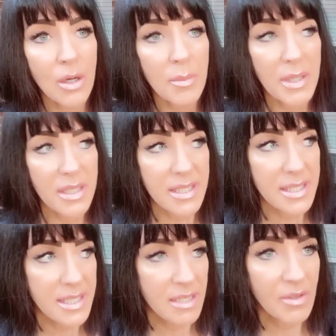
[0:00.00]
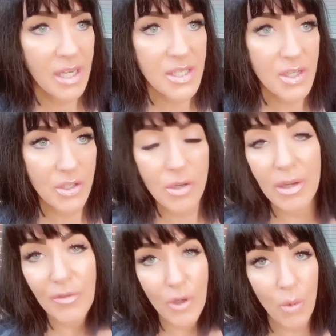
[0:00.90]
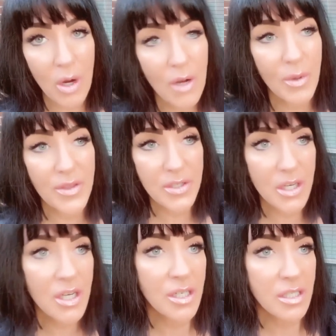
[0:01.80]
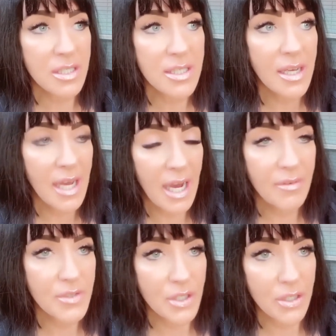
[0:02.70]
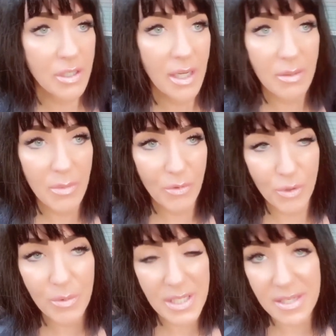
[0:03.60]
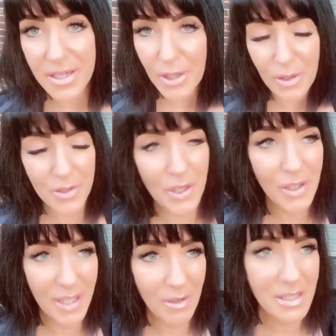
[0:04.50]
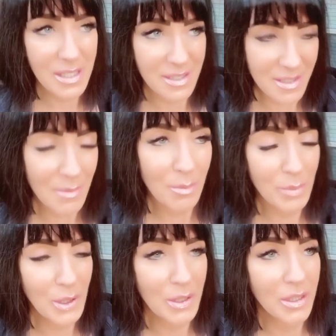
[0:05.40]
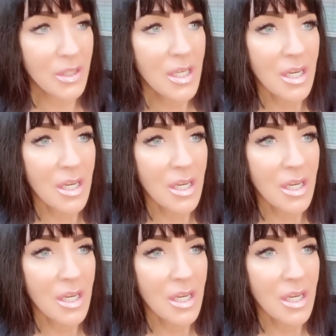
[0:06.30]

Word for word: But Steve and I started going for a walk with the dogs after, and before it was a singular dog, now it's plural.